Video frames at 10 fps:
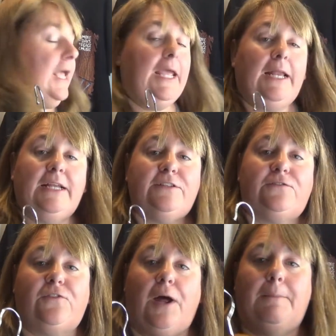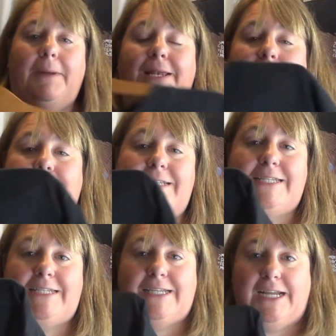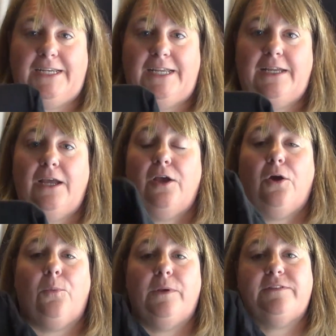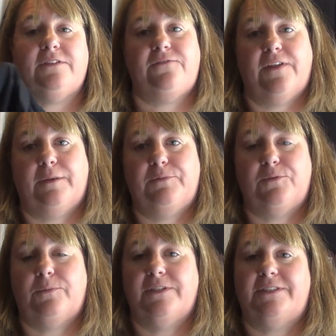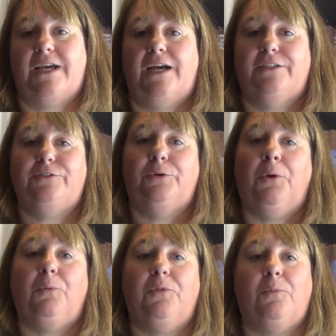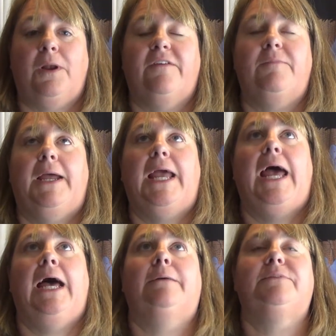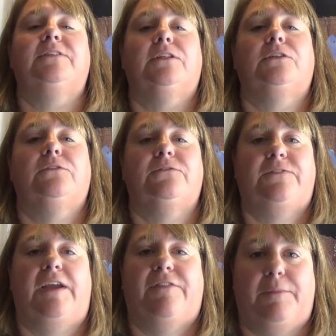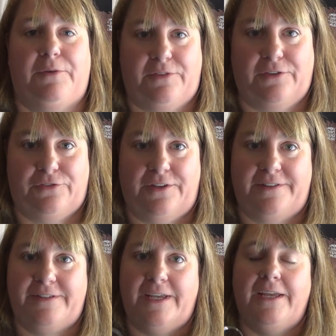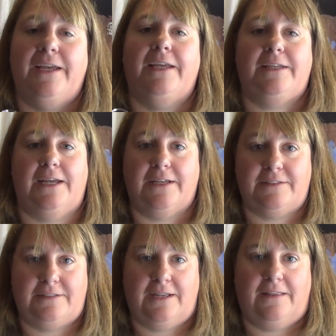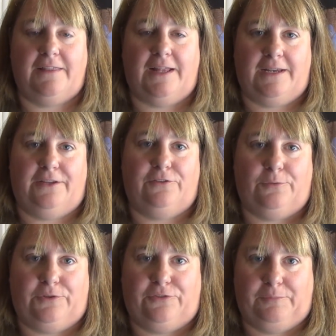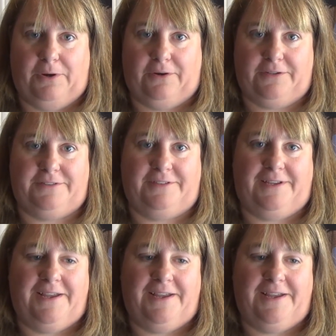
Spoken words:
it is from 1990. Wilson Phillips was on tour with one of my absolute favorite musicians. Yes, that is Richard Marx.